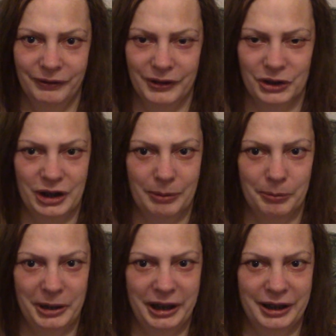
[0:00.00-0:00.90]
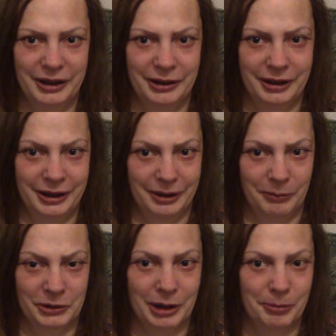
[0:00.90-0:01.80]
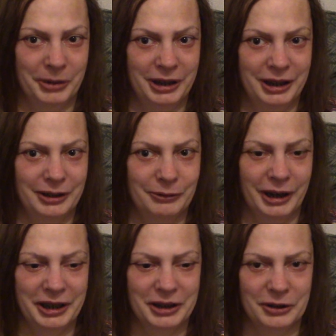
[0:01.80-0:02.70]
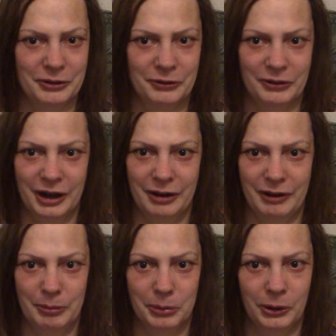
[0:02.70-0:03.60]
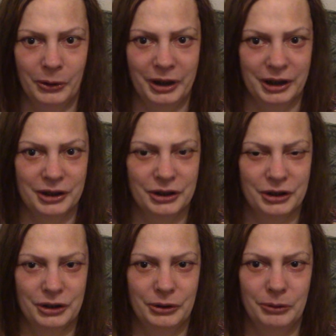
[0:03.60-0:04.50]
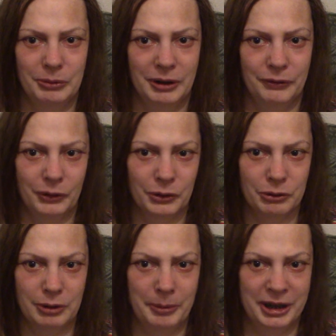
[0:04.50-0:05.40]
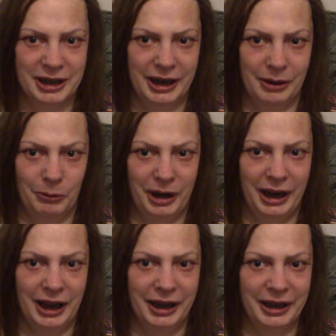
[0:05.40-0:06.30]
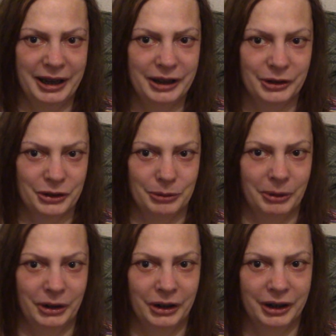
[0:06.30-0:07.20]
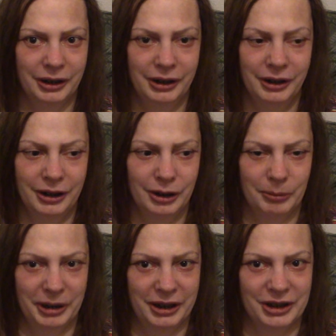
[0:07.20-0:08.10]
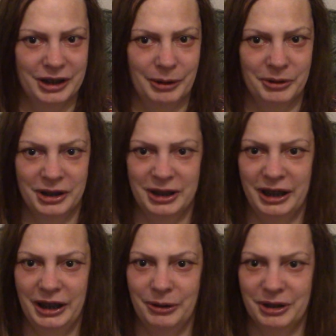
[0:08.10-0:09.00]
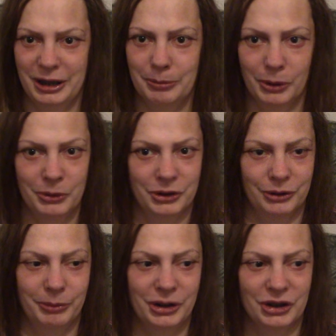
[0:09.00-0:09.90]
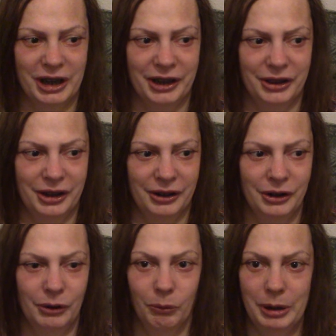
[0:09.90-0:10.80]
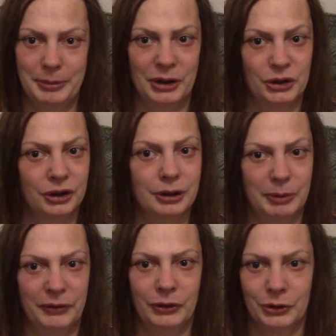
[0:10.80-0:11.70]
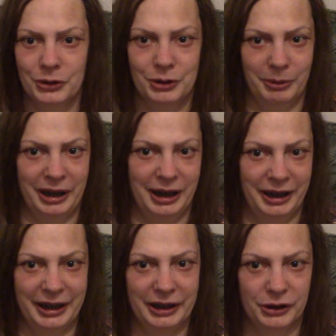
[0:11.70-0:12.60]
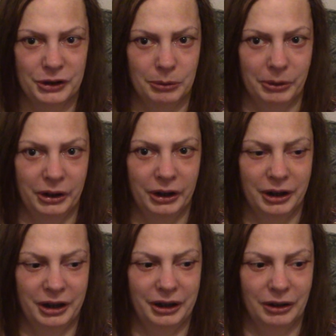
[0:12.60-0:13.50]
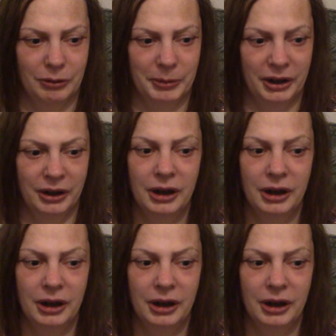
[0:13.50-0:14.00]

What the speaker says: championing the right of employers to force women to wear high heels to work, because there was a TUC motion which said that women shouldn't be forced to wear high heels to work, you know, among